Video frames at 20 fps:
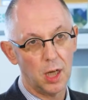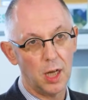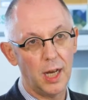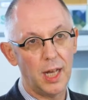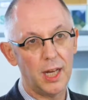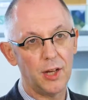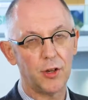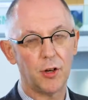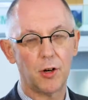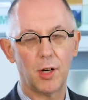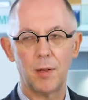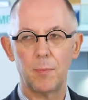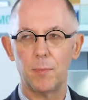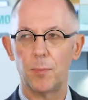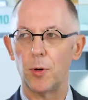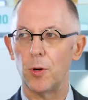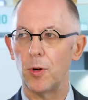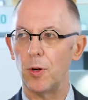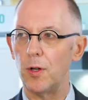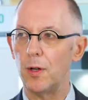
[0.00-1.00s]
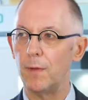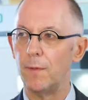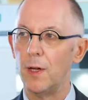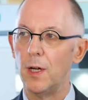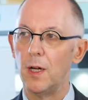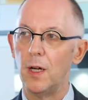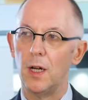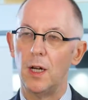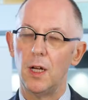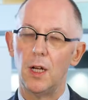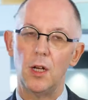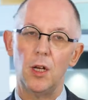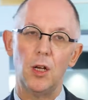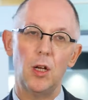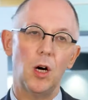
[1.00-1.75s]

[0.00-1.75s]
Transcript: later endpoint.